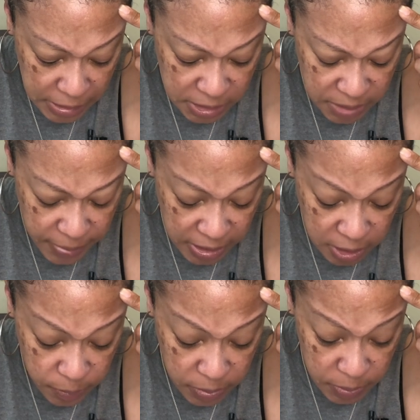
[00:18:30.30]
Somebody
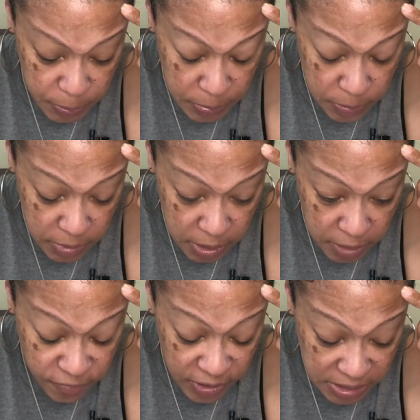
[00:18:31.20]
could be
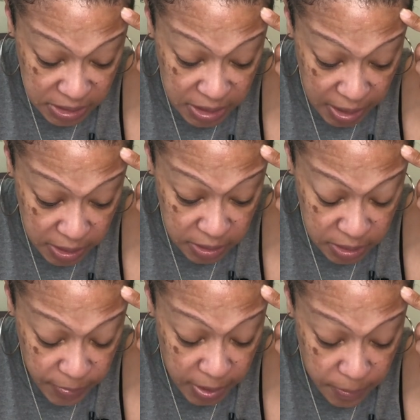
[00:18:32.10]
investigated.
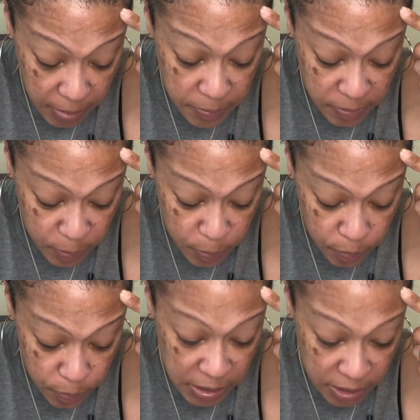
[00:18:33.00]
Somebody might be
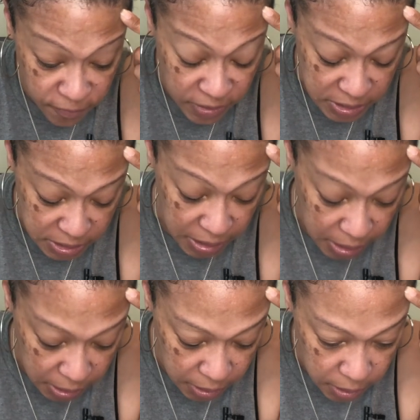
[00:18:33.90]
being
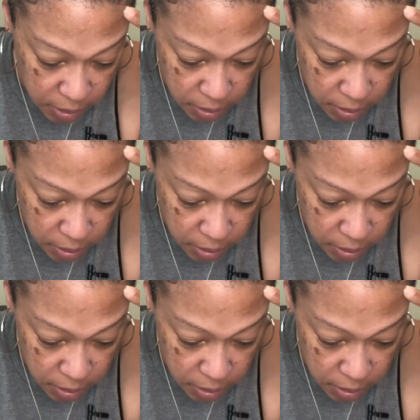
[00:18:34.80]
investigated.